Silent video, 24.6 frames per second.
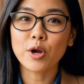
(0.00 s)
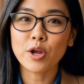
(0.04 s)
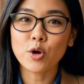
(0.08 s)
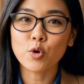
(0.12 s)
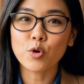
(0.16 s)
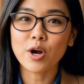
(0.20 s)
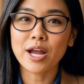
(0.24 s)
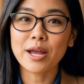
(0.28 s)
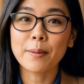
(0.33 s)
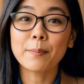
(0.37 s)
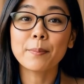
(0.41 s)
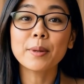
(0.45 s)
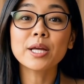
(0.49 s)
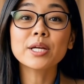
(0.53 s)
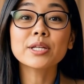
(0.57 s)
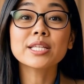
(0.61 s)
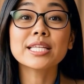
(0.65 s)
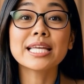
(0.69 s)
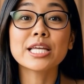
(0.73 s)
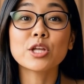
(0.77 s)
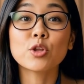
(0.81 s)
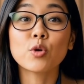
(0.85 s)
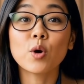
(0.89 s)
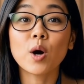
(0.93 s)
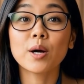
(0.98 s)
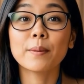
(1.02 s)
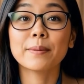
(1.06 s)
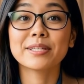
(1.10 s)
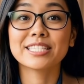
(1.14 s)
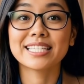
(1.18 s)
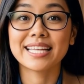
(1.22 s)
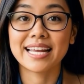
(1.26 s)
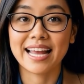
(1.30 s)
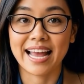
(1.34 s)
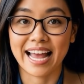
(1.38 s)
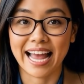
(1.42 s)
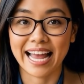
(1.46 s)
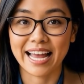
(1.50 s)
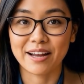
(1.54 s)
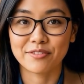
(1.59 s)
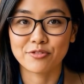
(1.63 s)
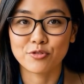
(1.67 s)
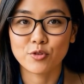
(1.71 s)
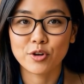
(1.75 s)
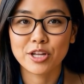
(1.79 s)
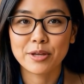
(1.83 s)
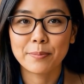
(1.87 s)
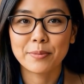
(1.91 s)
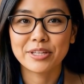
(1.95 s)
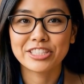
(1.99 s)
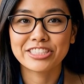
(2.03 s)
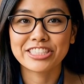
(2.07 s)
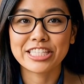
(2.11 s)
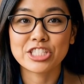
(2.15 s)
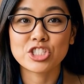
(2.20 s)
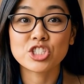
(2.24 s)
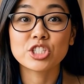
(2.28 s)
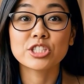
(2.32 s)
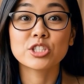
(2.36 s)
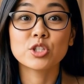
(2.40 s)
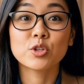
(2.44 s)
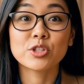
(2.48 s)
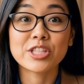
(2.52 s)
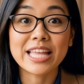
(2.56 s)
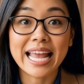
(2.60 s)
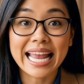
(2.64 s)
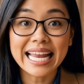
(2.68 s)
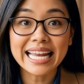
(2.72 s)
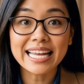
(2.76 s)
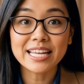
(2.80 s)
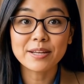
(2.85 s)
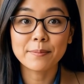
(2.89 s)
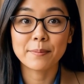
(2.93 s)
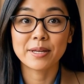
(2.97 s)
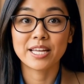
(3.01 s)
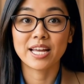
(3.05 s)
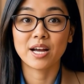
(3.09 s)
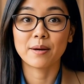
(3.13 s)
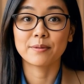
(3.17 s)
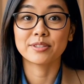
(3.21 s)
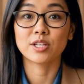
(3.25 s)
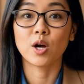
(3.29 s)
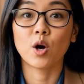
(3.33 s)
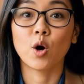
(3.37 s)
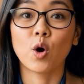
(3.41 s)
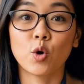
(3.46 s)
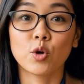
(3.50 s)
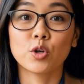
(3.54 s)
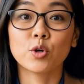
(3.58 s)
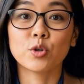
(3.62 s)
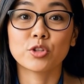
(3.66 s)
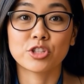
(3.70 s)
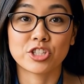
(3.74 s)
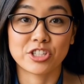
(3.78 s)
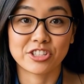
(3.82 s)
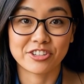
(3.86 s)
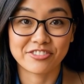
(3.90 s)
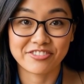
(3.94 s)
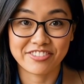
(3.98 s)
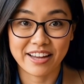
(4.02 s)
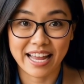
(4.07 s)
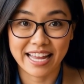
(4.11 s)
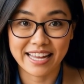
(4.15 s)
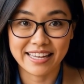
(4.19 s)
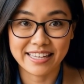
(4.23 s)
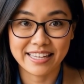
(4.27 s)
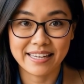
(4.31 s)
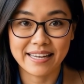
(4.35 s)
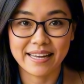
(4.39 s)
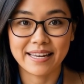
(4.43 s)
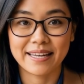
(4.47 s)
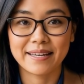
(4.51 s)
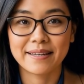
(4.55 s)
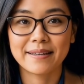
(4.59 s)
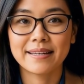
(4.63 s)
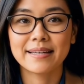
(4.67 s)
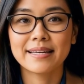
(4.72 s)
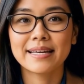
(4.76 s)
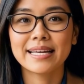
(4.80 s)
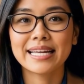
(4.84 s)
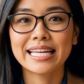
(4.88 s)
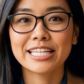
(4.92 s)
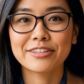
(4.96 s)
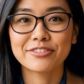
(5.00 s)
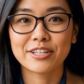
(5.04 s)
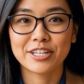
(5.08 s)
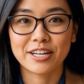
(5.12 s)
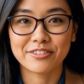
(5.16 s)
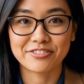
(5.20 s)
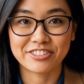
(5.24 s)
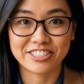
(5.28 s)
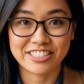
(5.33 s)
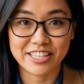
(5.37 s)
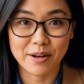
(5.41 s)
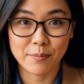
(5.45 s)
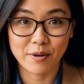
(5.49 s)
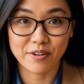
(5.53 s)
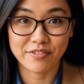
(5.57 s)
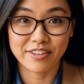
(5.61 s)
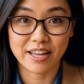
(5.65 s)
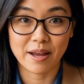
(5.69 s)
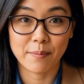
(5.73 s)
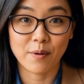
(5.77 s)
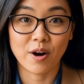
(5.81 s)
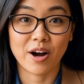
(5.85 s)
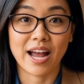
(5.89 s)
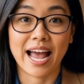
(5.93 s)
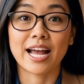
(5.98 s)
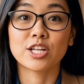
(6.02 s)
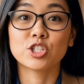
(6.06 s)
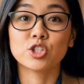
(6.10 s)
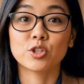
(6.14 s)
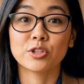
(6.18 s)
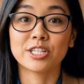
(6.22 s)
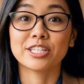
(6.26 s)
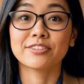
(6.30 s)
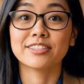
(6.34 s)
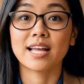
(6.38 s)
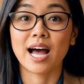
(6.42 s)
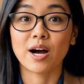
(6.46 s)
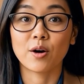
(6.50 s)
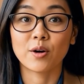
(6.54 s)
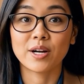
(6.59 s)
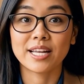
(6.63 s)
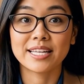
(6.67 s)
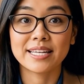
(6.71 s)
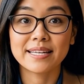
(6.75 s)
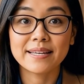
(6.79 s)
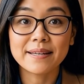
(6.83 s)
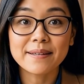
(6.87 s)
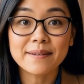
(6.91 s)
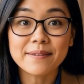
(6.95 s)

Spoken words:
credibility drops, every position you take becomes harder to defend, even if some of them are actually valid.